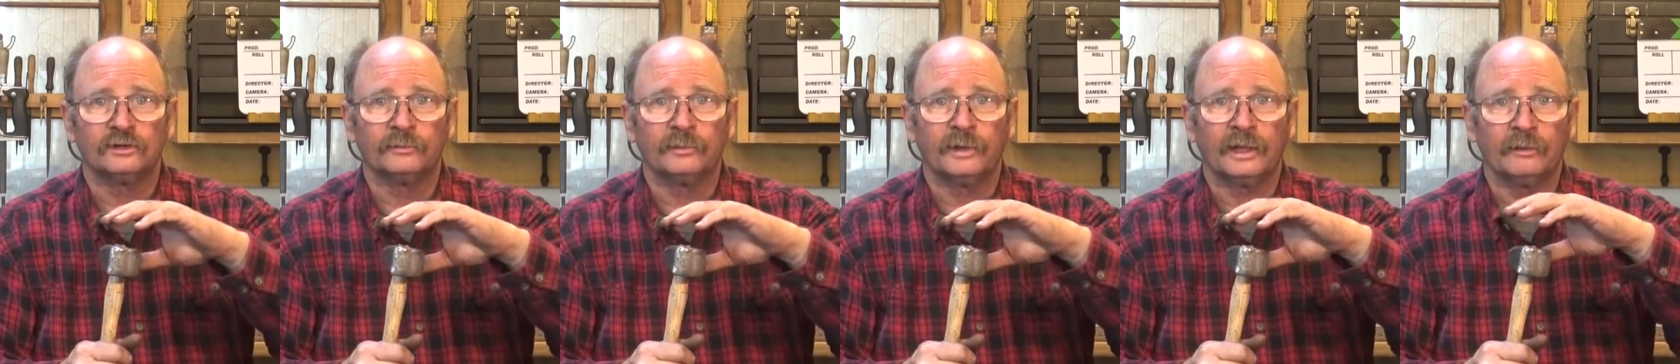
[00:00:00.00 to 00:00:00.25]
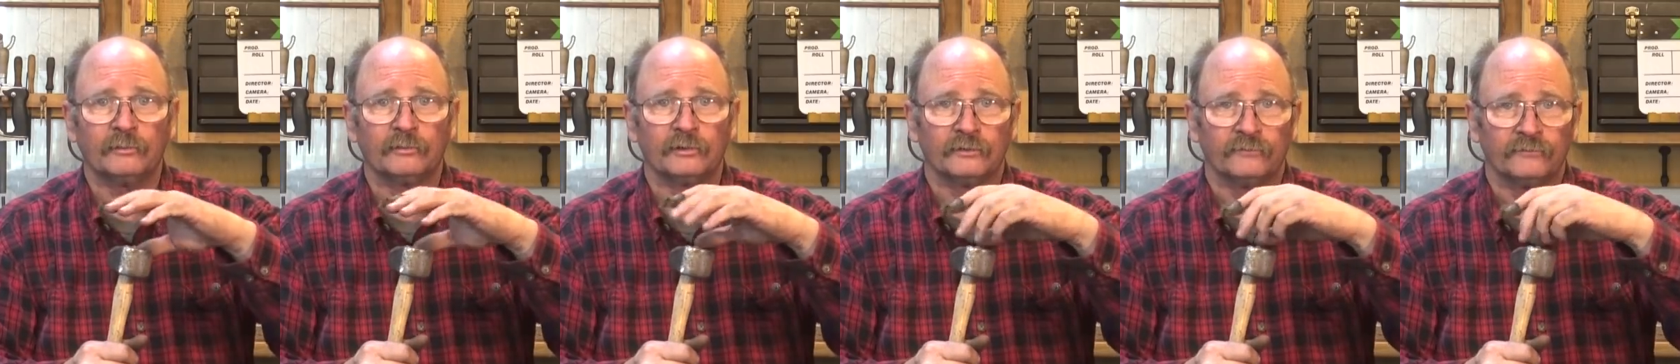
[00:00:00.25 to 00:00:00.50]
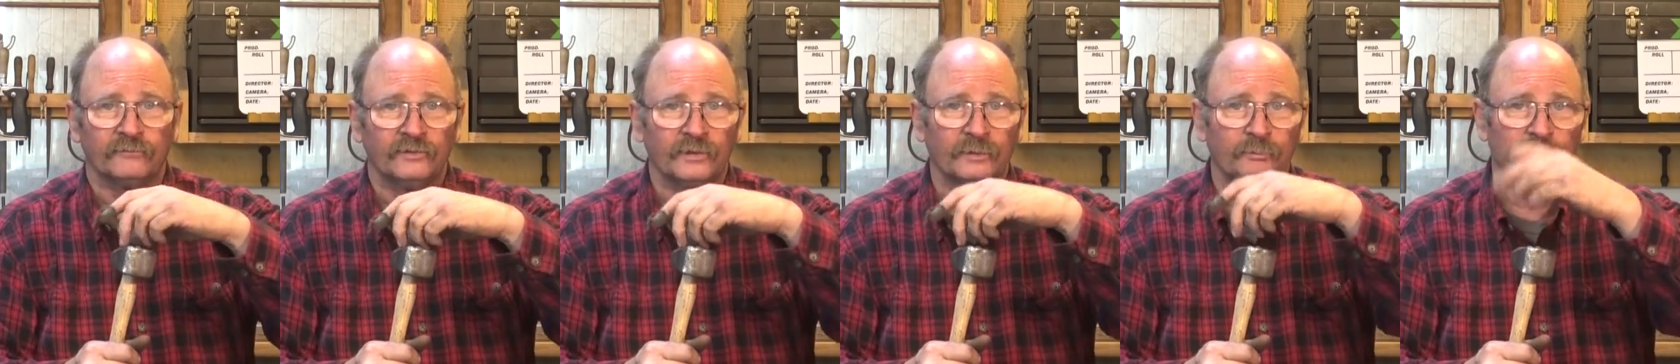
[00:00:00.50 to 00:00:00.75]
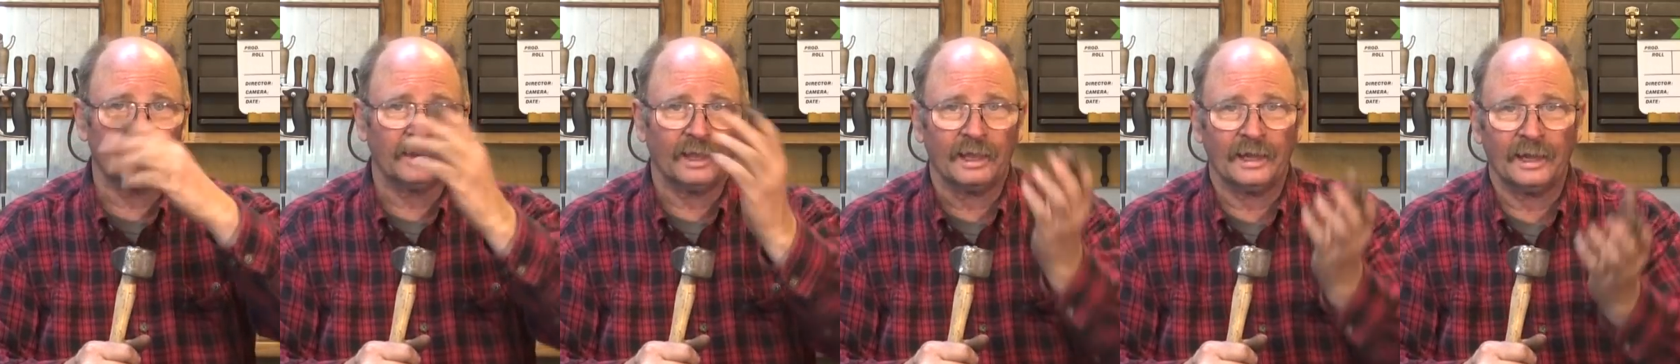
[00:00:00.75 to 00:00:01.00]
to be able to
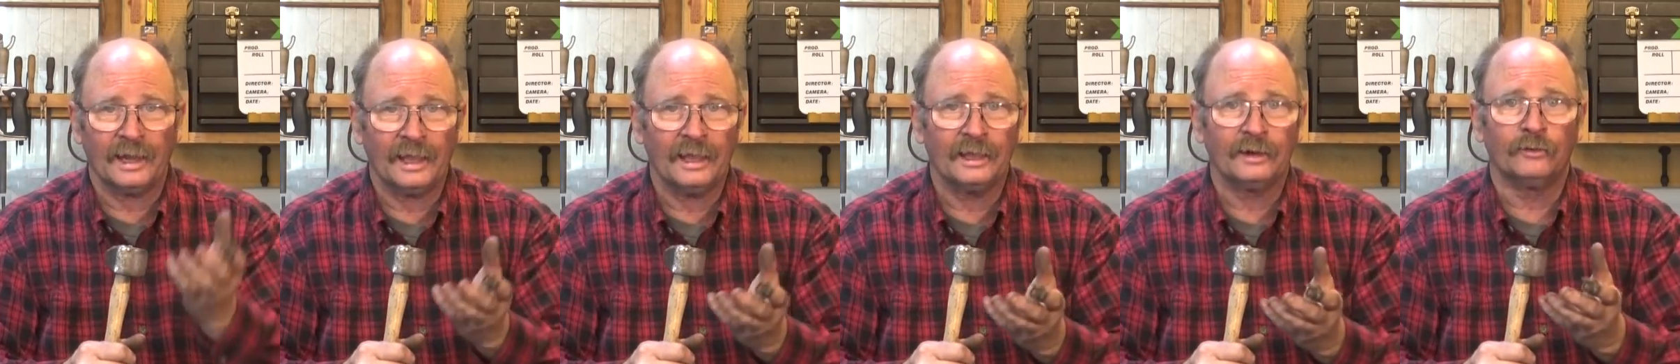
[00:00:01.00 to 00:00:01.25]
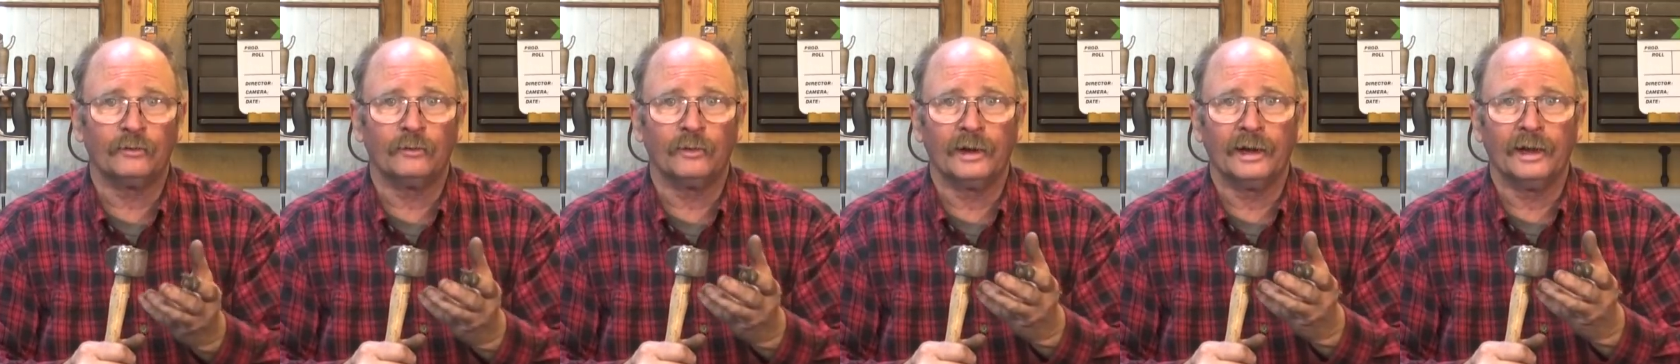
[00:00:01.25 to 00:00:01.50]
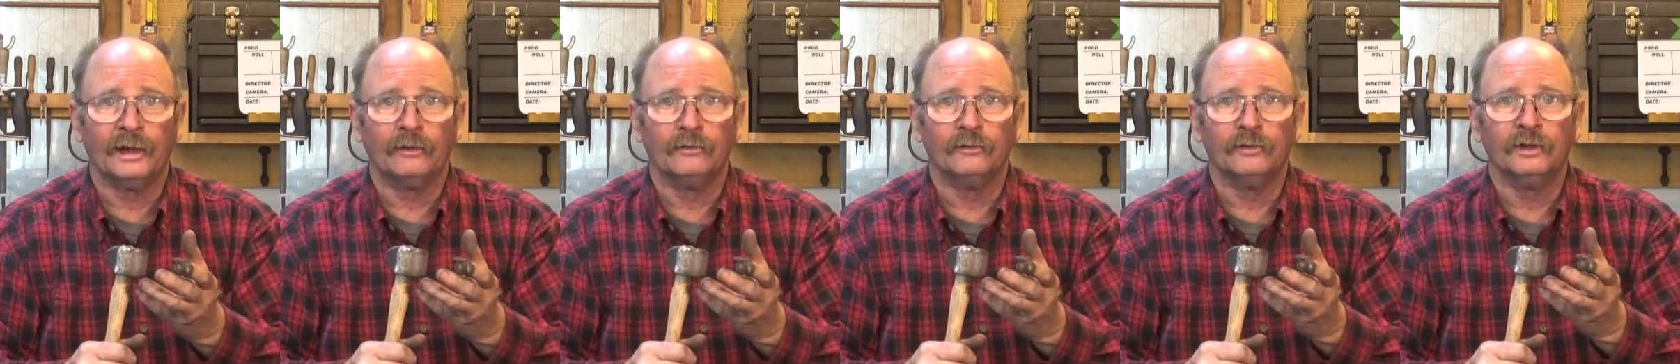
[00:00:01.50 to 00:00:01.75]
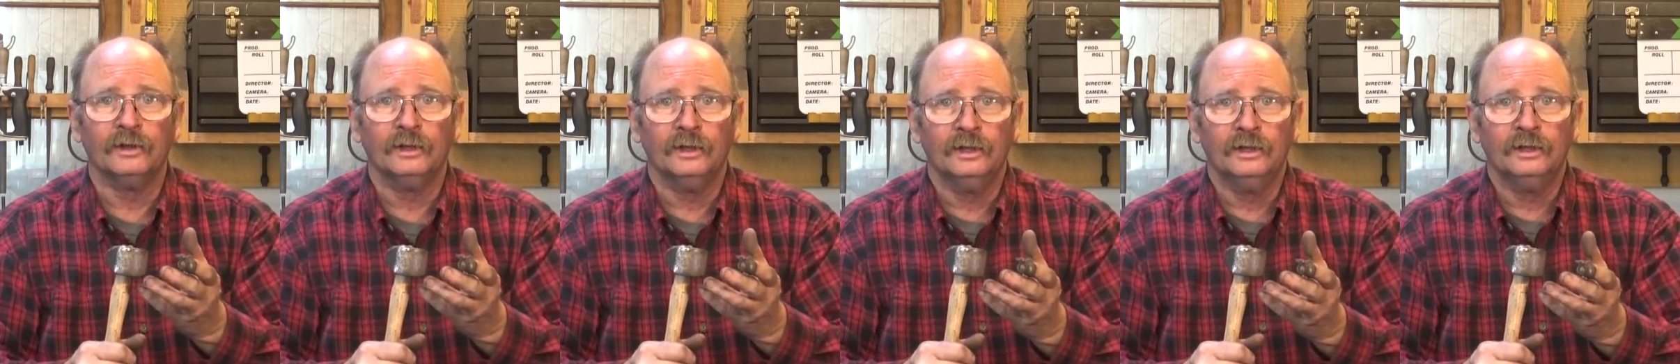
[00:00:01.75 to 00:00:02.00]
flip that head
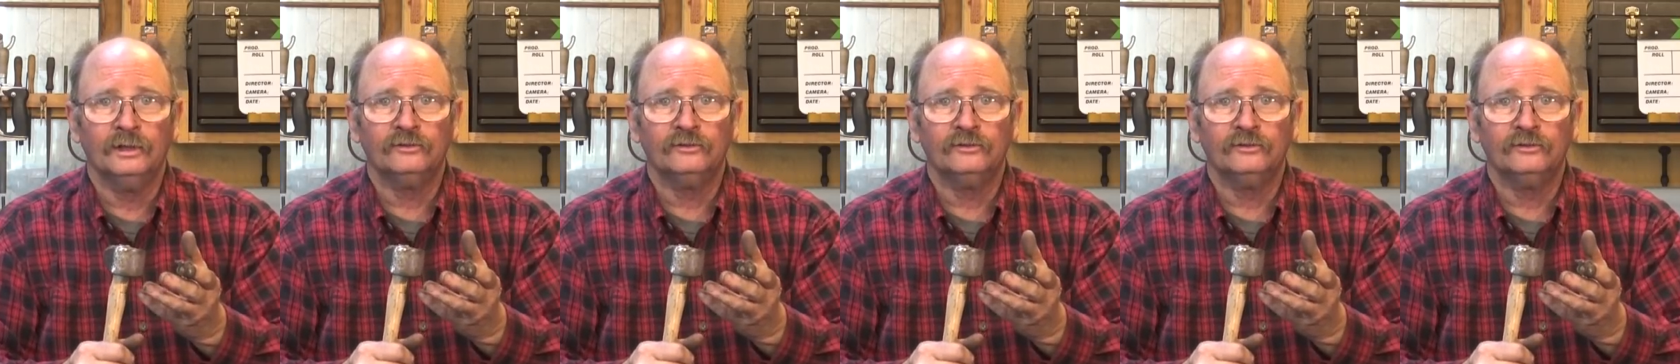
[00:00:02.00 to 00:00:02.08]
around.